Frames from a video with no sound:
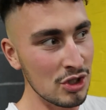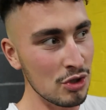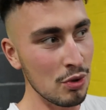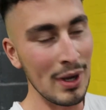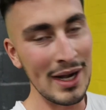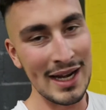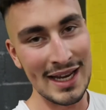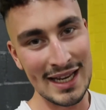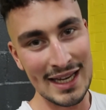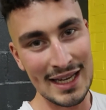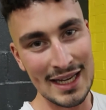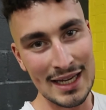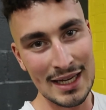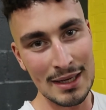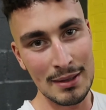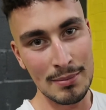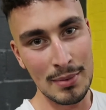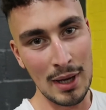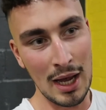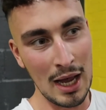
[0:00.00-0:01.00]

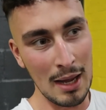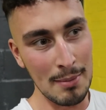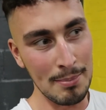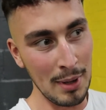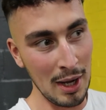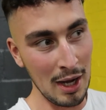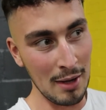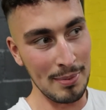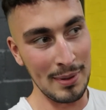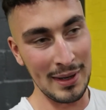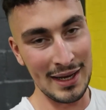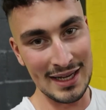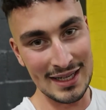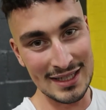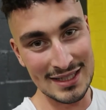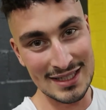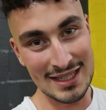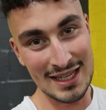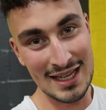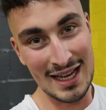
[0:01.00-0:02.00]
20
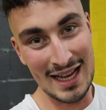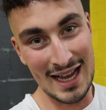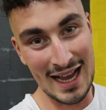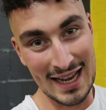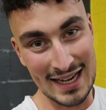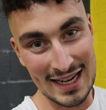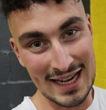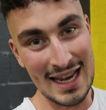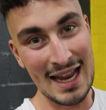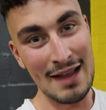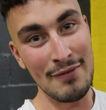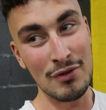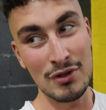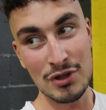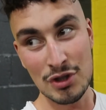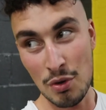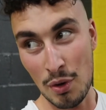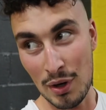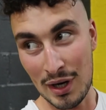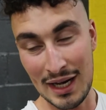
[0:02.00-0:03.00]
burpees, and
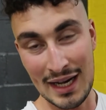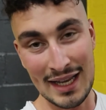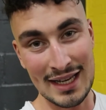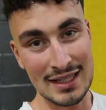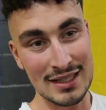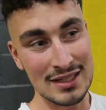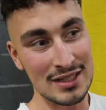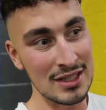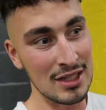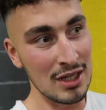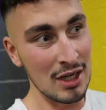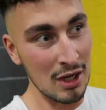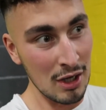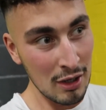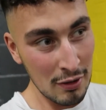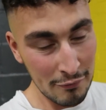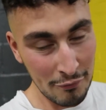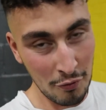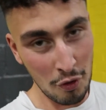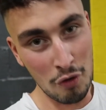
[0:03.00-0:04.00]
11 squat cleans,
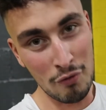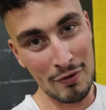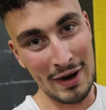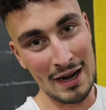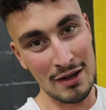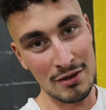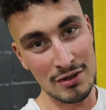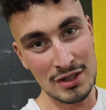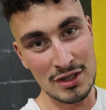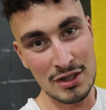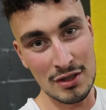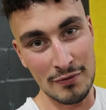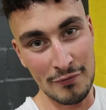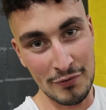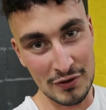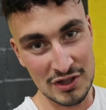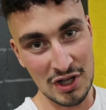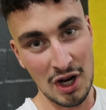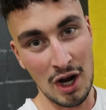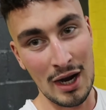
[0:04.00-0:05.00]
four rounds
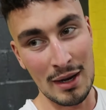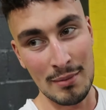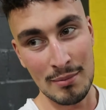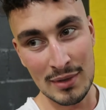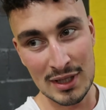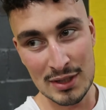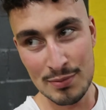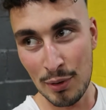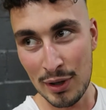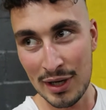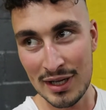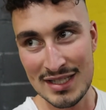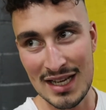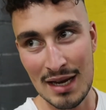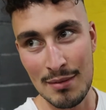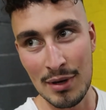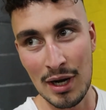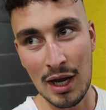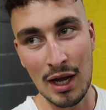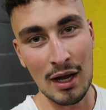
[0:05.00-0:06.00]
for time. It's probably gonna
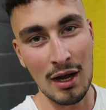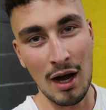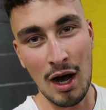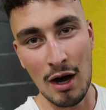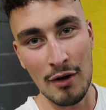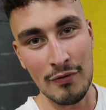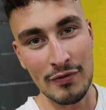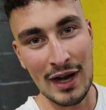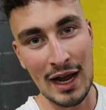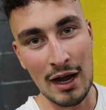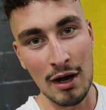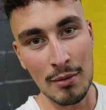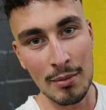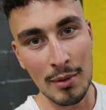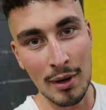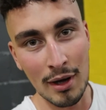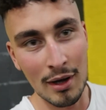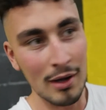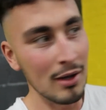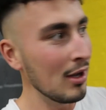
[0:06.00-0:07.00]
take me like half an hour,
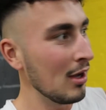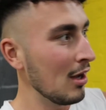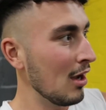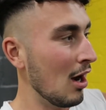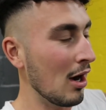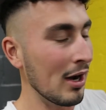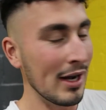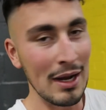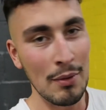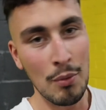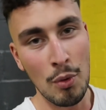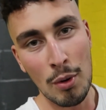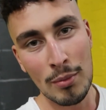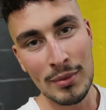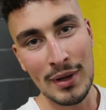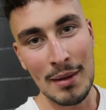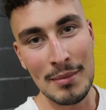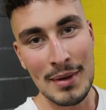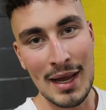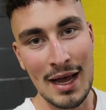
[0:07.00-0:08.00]
but I'm gonna get
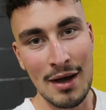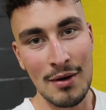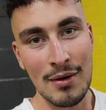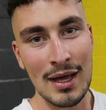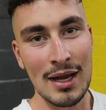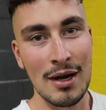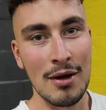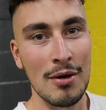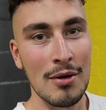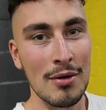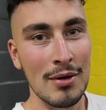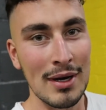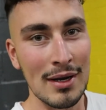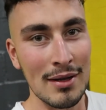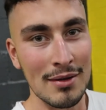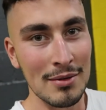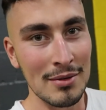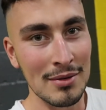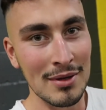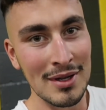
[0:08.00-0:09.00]
warmed up now, and
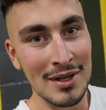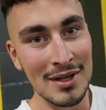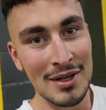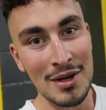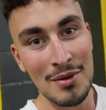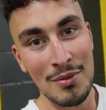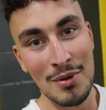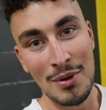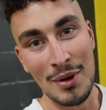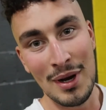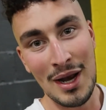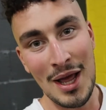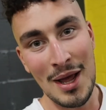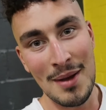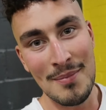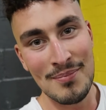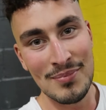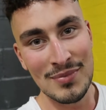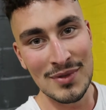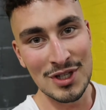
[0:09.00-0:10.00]
we'll
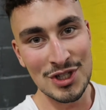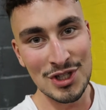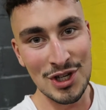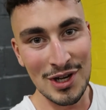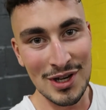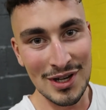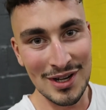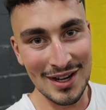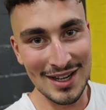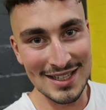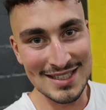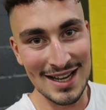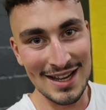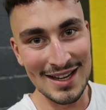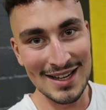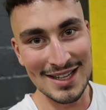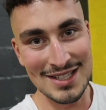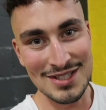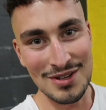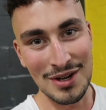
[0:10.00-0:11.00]
show you guys how
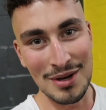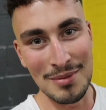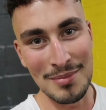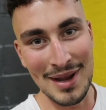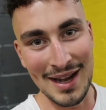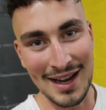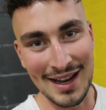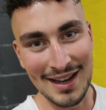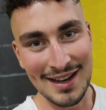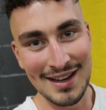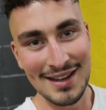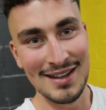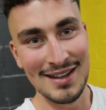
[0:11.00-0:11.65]
it gets on in a minute.